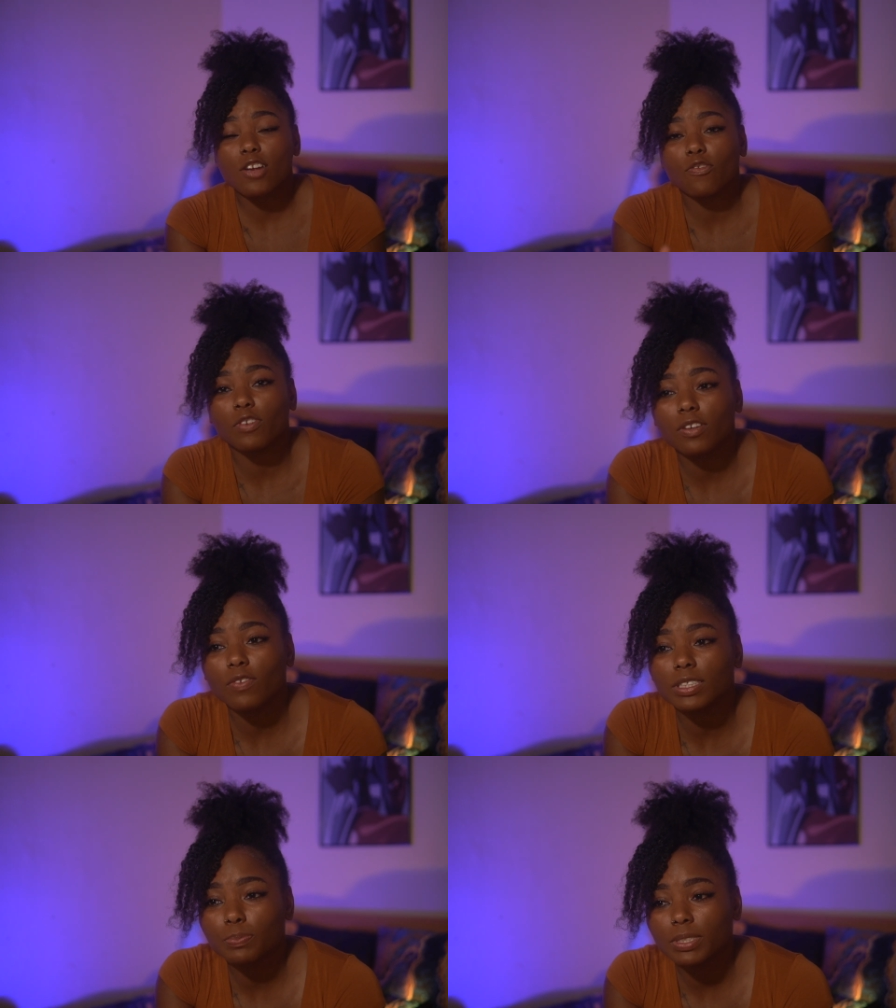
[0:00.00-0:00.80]
in front of
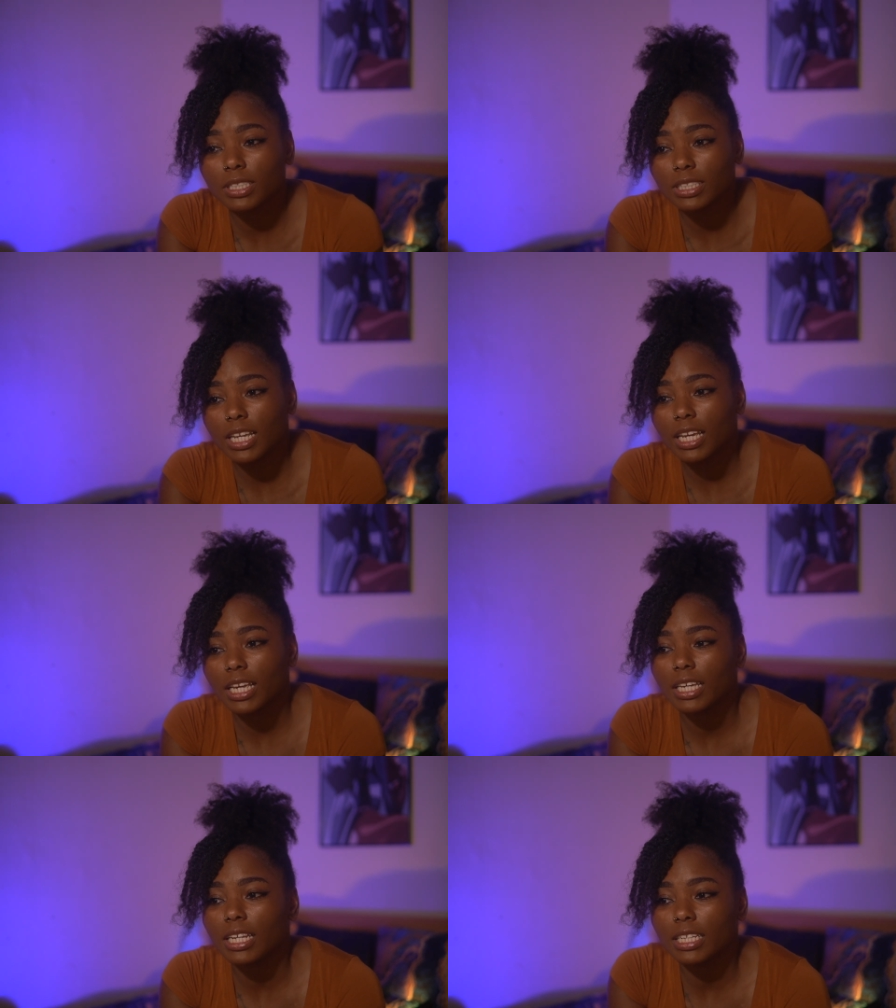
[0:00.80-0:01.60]
us puts this thing
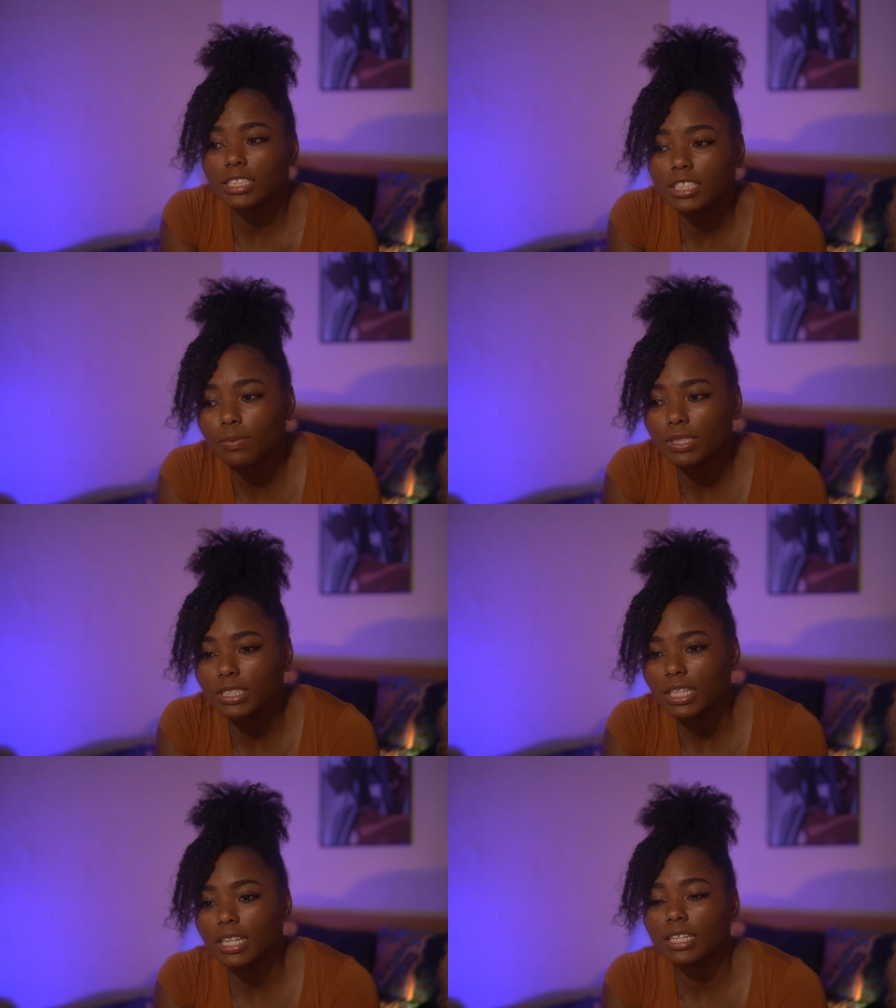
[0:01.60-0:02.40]
in and shimmies
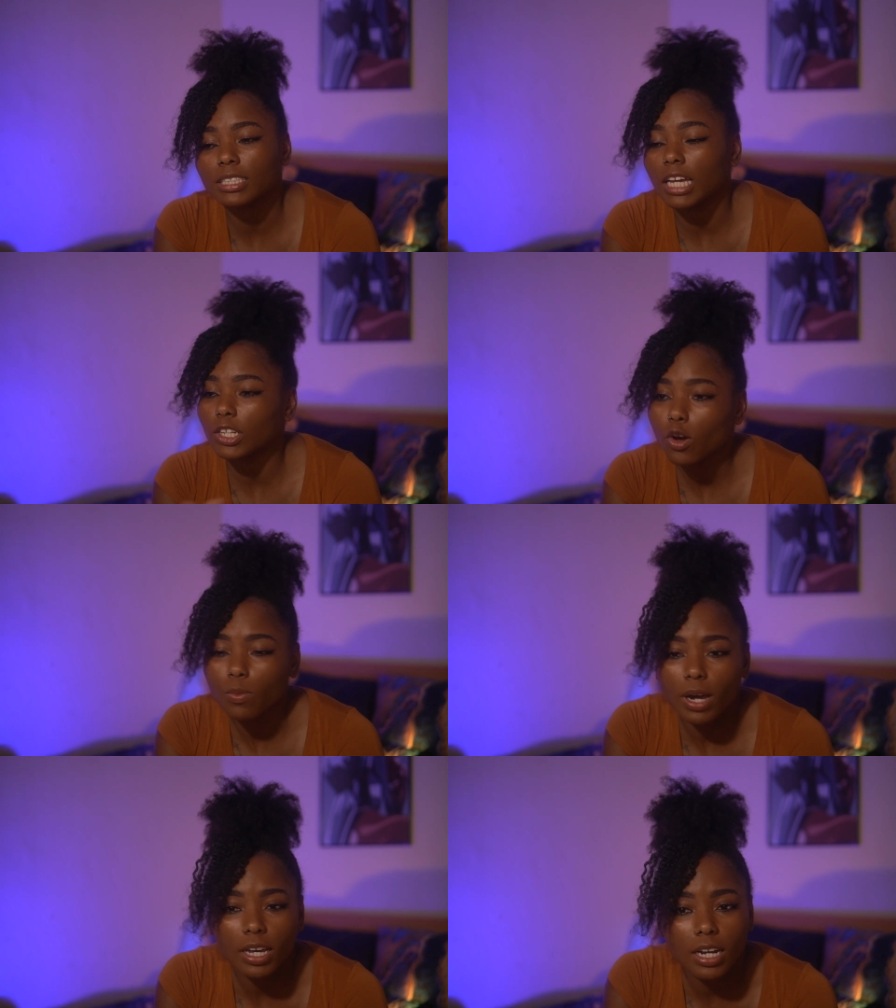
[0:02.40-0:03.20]
it and he's like
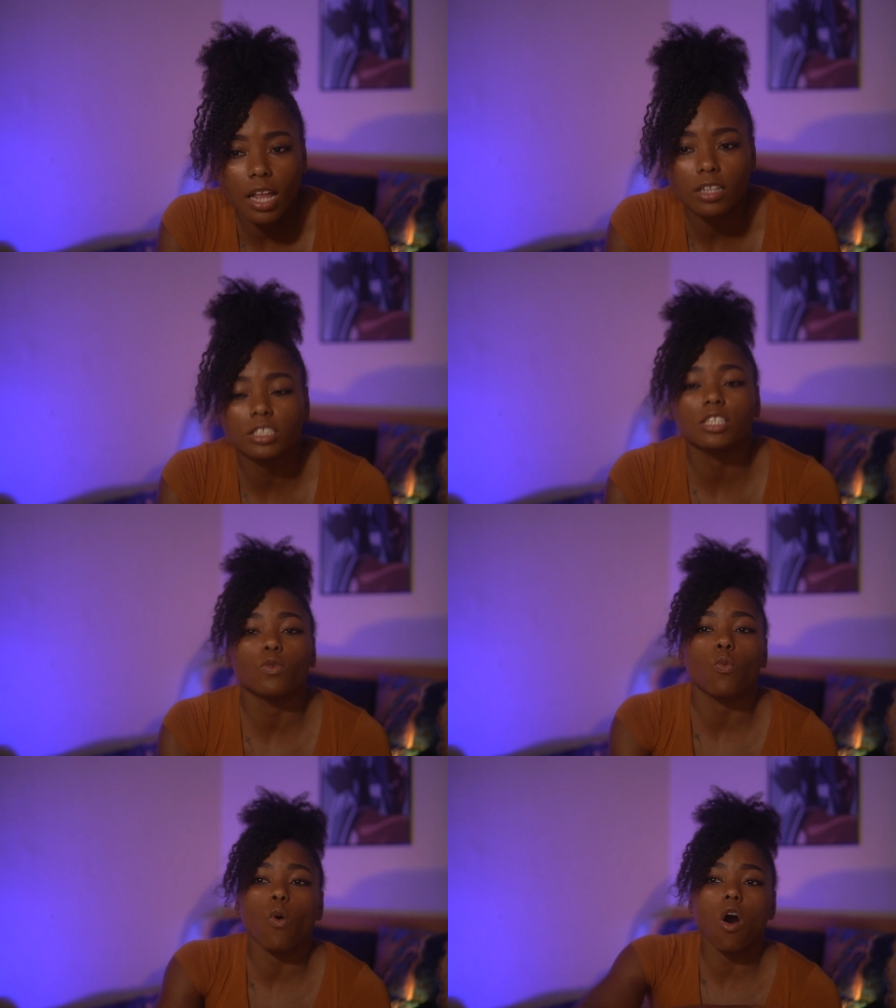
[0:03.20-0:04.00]
nope hundred dollars he
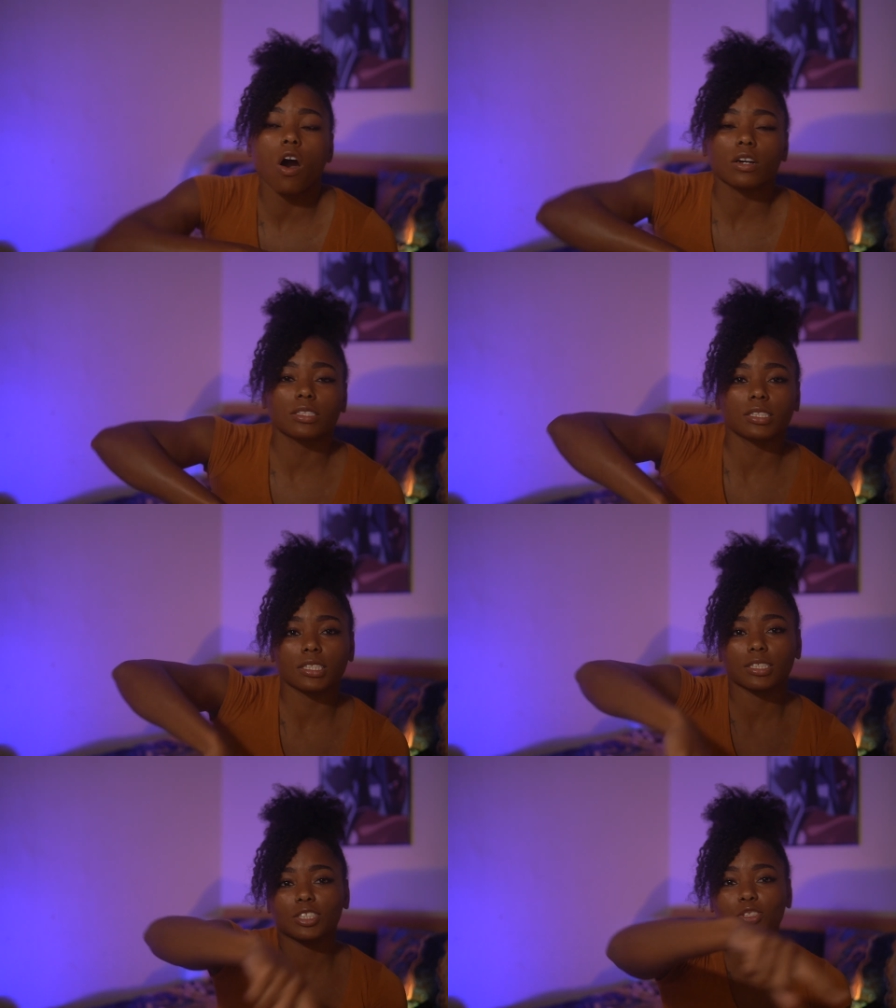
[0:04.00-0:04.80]

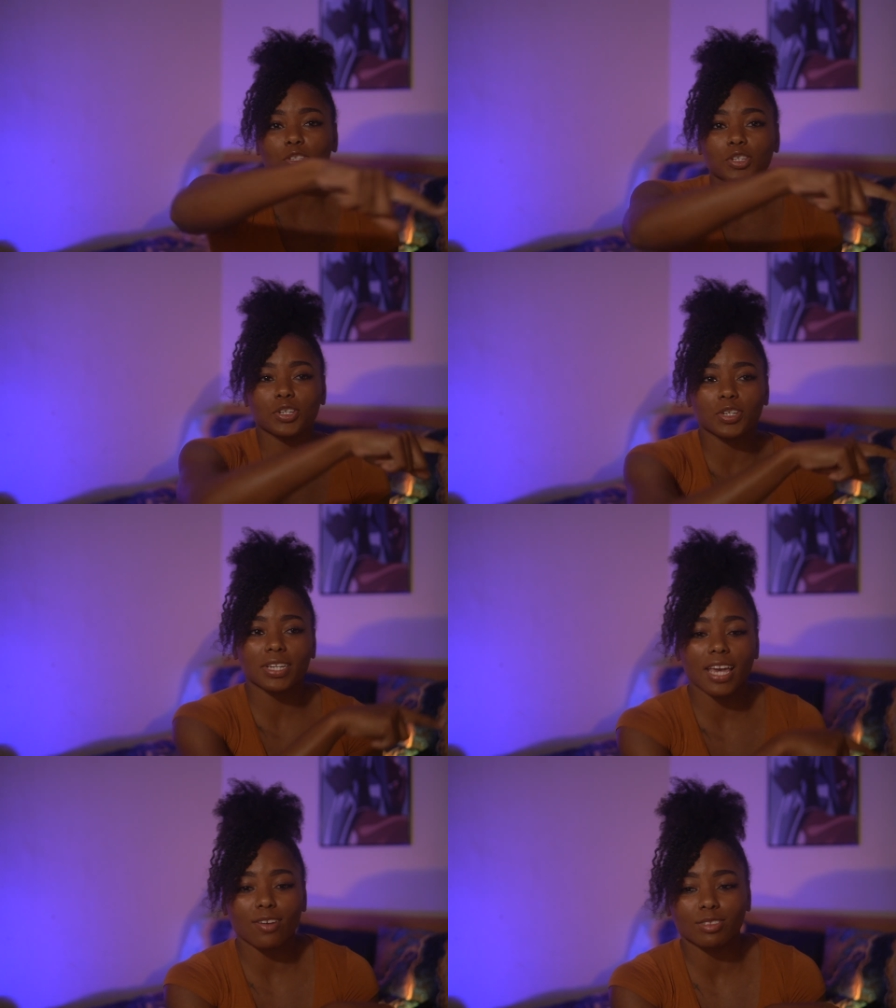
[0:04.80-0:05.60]
walks to the
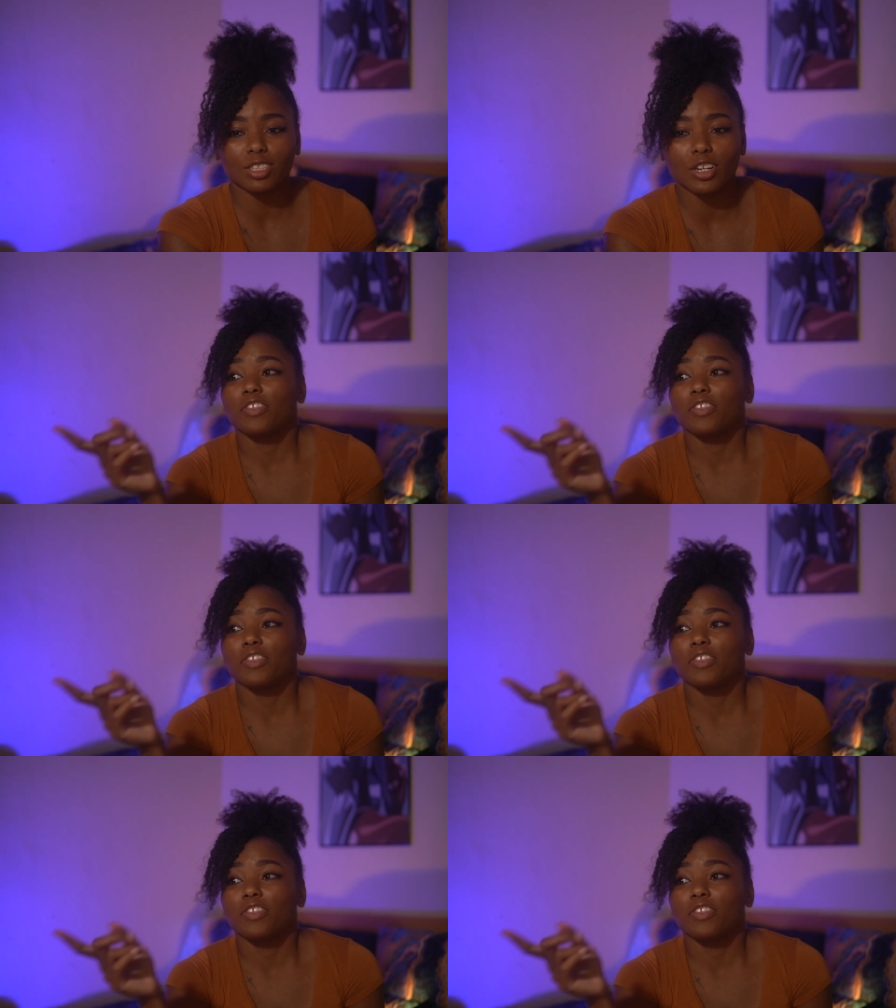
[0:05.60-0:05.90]
counter.